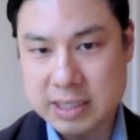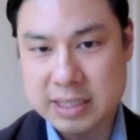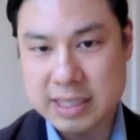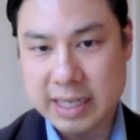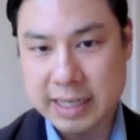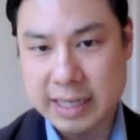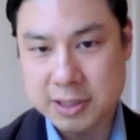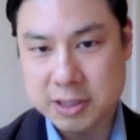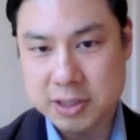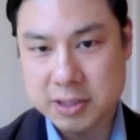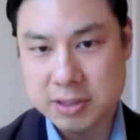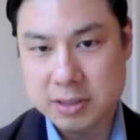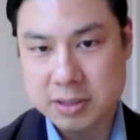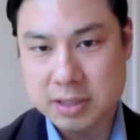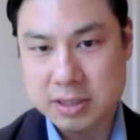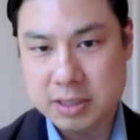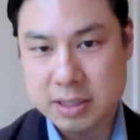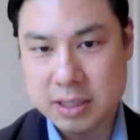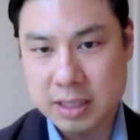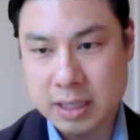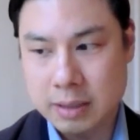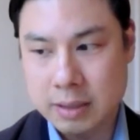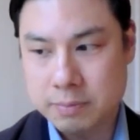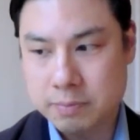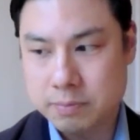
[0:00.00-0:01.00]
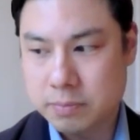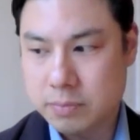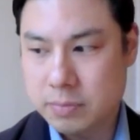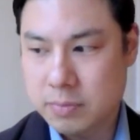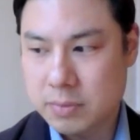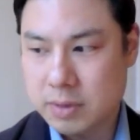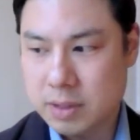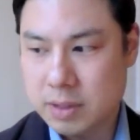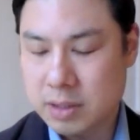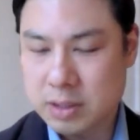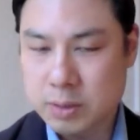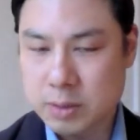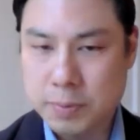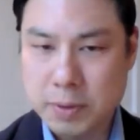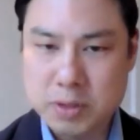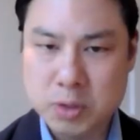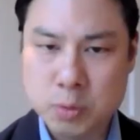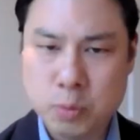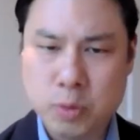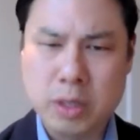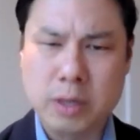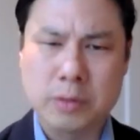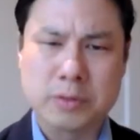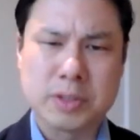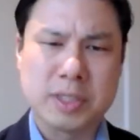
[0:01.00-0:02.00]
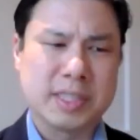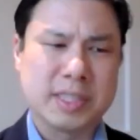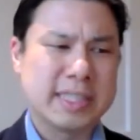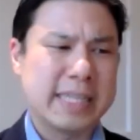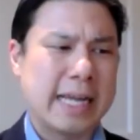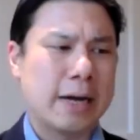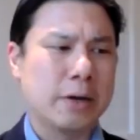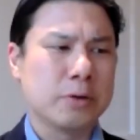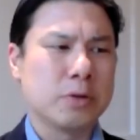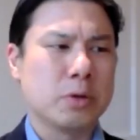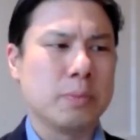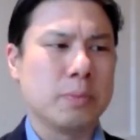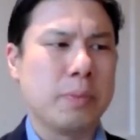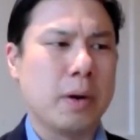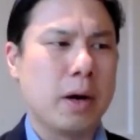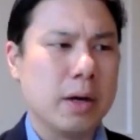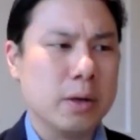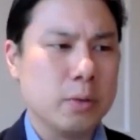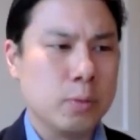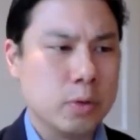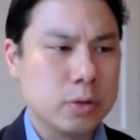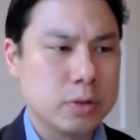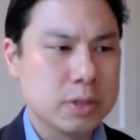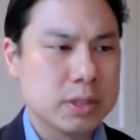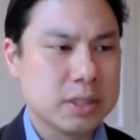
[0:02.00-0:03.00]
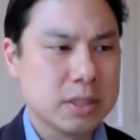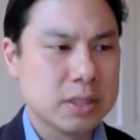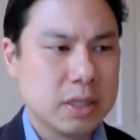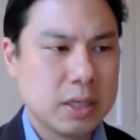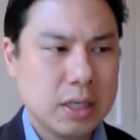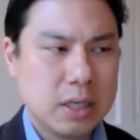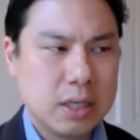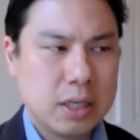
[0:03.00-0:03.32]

stations. And I suppose what I was astounded by was